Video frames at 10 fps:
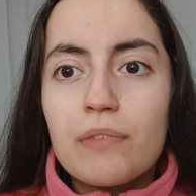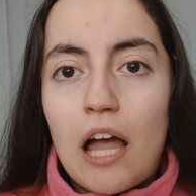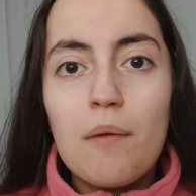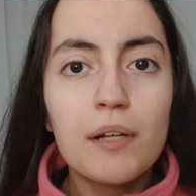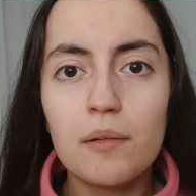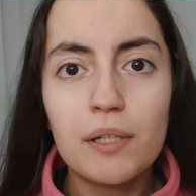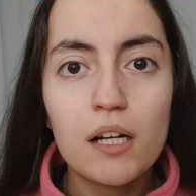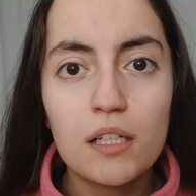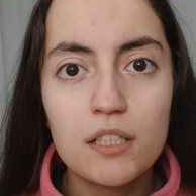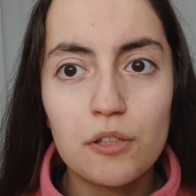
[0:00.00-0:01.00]
how am I going to be a
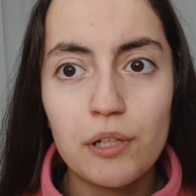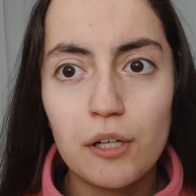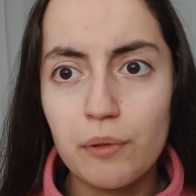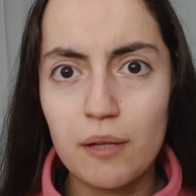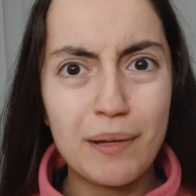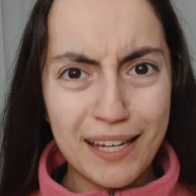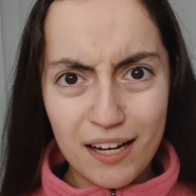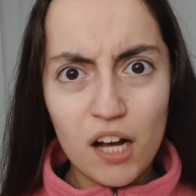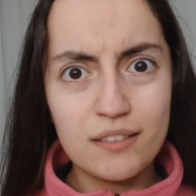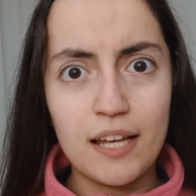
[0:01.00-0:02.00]
content creator without making
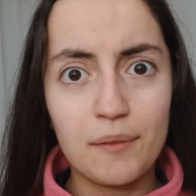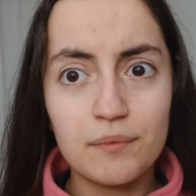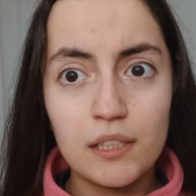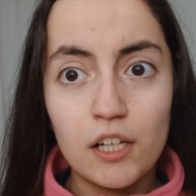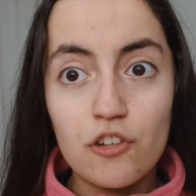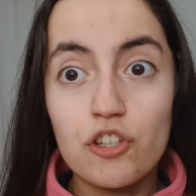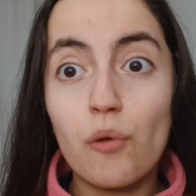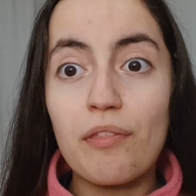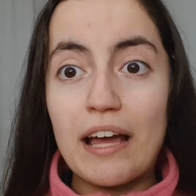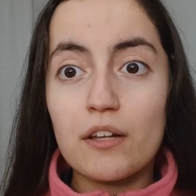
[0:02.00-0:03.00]
content? So
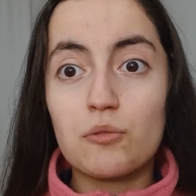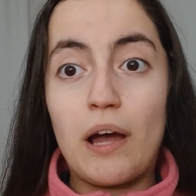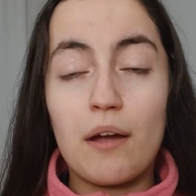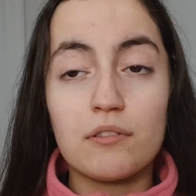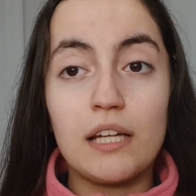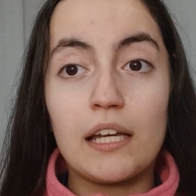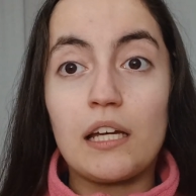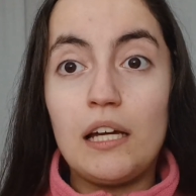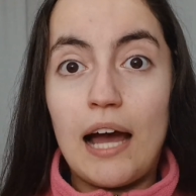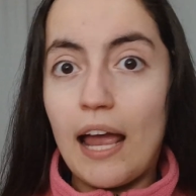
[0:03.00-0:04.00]
that is why I was
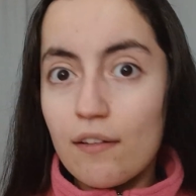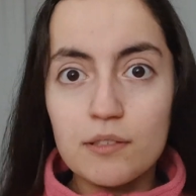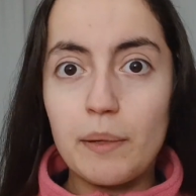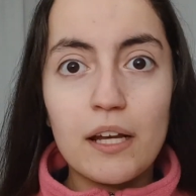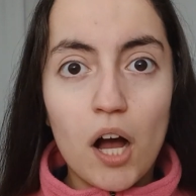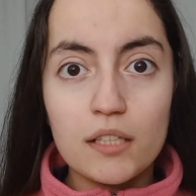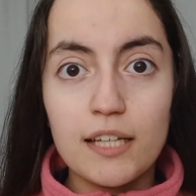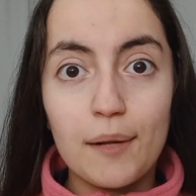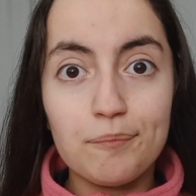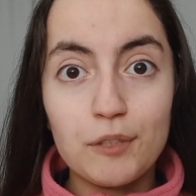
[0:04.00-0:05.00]
like, I have to make
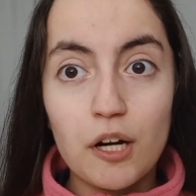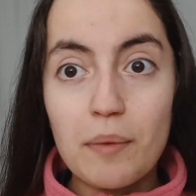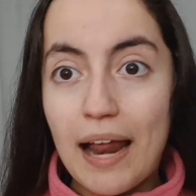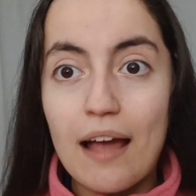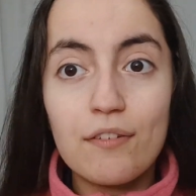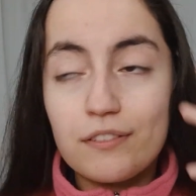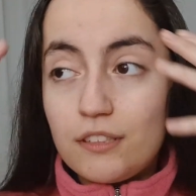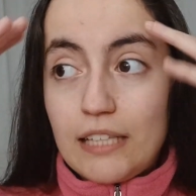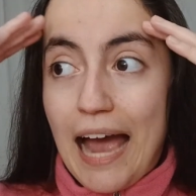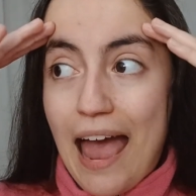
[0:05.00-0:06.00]
content. You know what I mean?
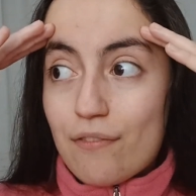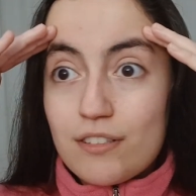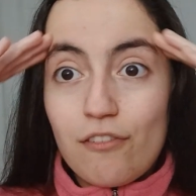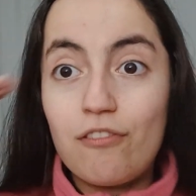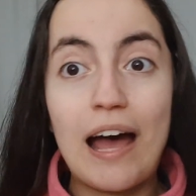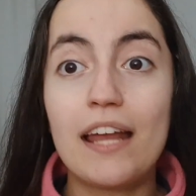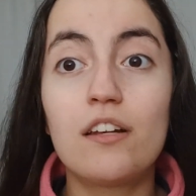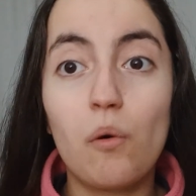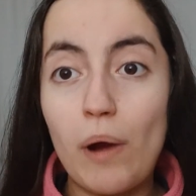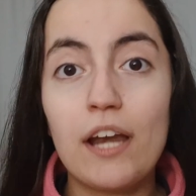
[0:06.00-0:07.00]
I have to find
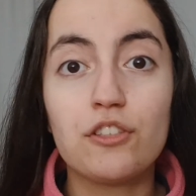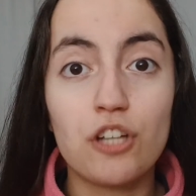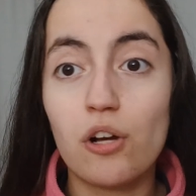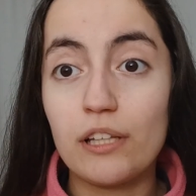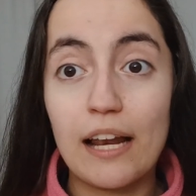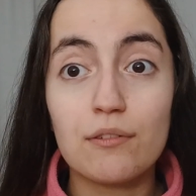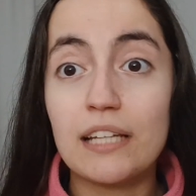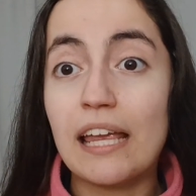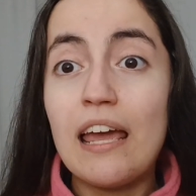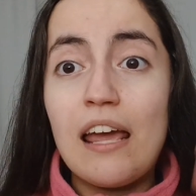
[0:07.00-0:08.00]
a way to juggle it. I was
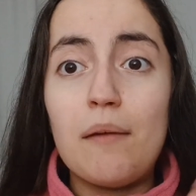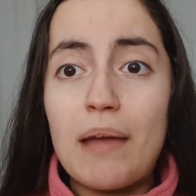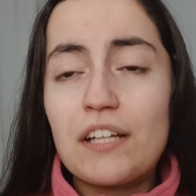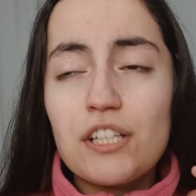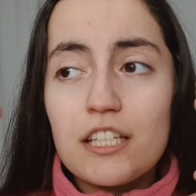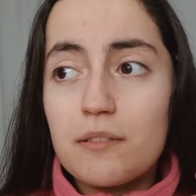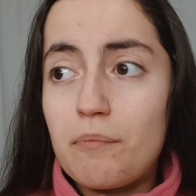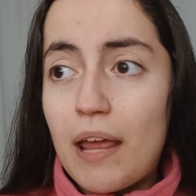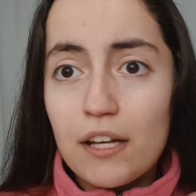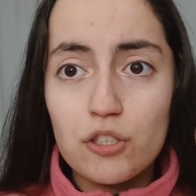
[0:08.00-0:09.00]
like, imagine it's
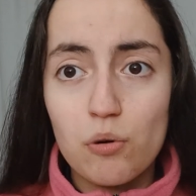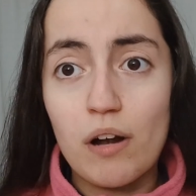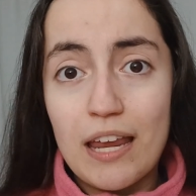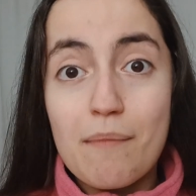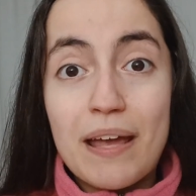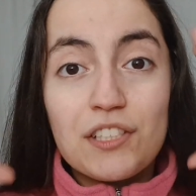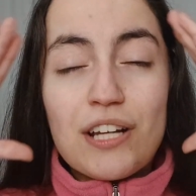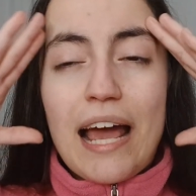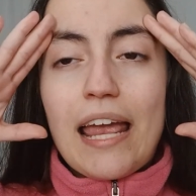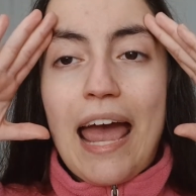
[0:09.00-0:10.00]
mandatory.
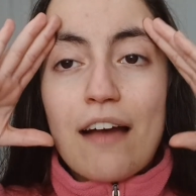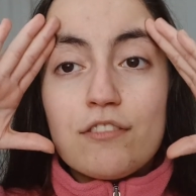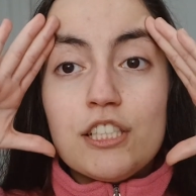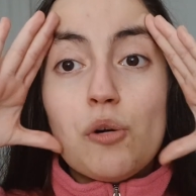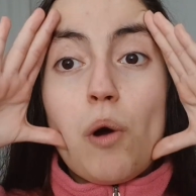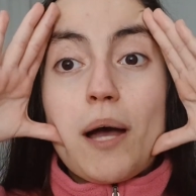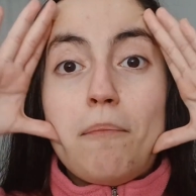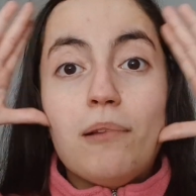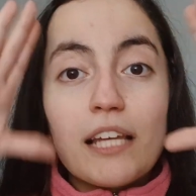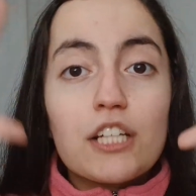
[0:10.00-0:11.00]
Imagine I have to
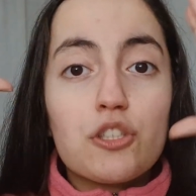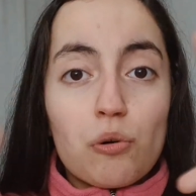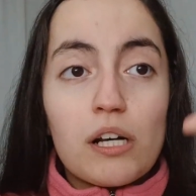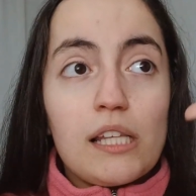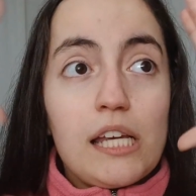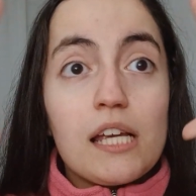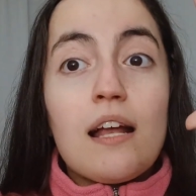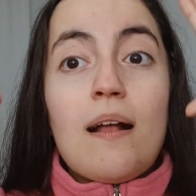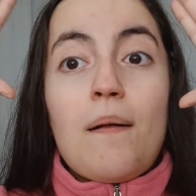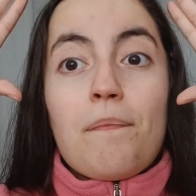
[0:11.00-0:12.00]
obligatorily
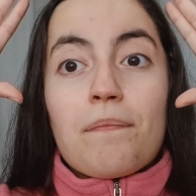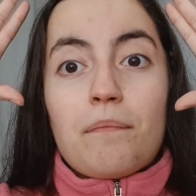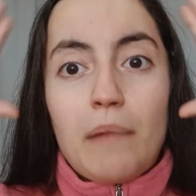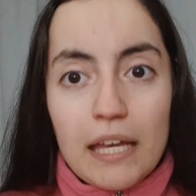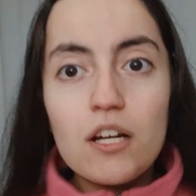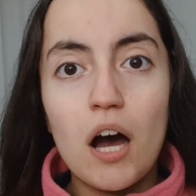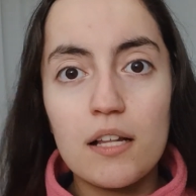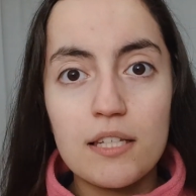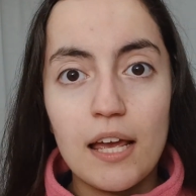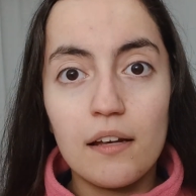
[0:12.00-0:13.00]
make
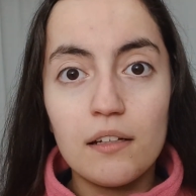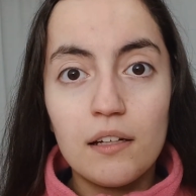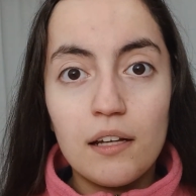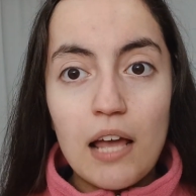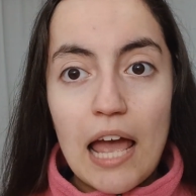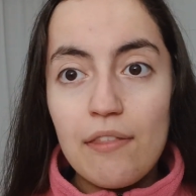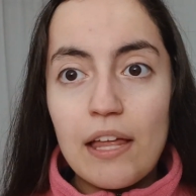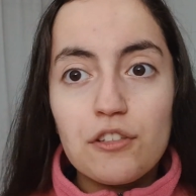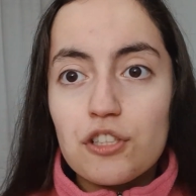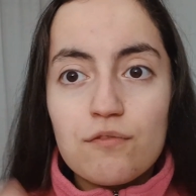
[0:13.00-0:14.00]
content and
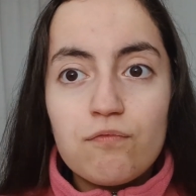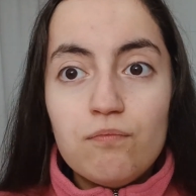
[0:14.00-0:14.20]
then just